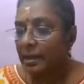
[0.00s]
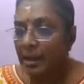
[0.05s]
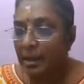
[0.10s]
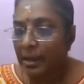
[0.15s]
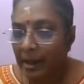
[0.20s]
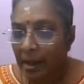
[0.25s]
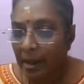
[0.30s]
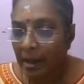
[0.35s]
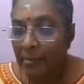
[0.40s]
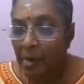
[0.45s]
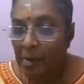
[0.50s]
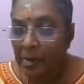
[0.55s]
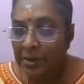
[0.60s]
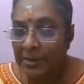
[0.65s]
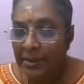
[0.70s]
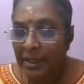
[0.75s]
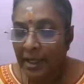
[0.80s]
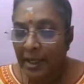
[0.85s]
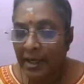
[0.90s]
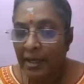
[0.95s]

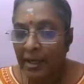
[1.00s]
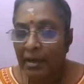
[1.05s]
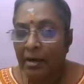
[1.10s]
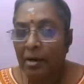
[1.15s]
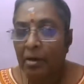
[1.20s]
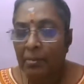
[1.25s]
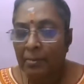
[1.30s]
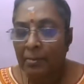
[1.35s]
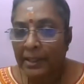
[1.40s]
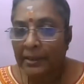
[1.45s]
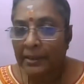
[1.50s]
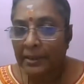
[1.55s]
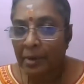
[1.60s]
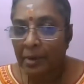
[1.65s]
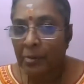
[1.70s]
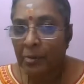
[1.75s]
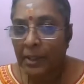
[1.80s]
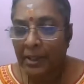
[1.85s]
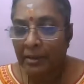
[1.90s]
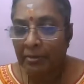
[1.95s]
emotional or bhakti,
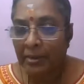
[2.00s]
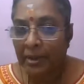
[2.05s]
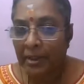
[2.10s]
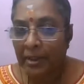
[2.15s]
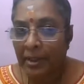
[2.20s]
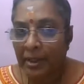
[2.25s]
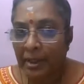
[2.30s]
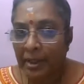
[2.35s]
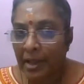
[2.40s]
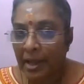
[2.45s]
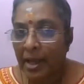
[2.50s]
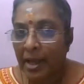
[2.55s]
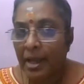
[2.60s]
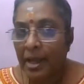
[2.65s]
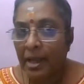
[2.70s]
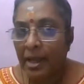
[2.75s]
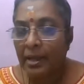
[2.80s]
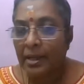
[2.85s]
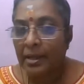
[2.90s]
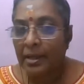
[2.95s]
whatever.
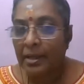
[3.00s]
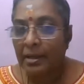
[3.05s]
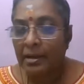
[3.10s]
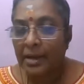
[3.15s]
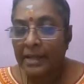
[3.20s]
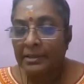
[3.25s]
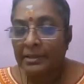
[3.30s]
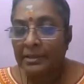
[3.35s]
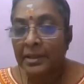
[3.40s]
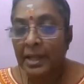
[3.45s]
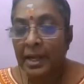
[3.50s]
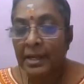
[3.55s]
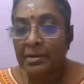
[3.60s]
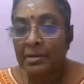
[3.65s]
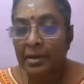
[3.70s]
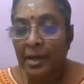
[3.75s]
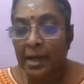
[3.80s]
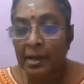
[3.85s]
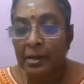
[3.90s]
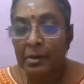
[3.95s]
And rather than
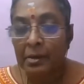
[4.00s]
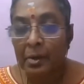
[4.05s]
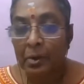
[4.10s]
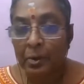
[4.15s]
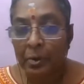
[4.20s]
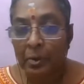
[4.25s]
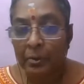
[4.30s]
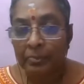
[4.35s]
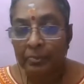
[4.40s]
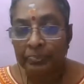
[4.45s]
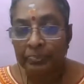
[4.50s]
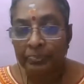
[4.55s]
trying to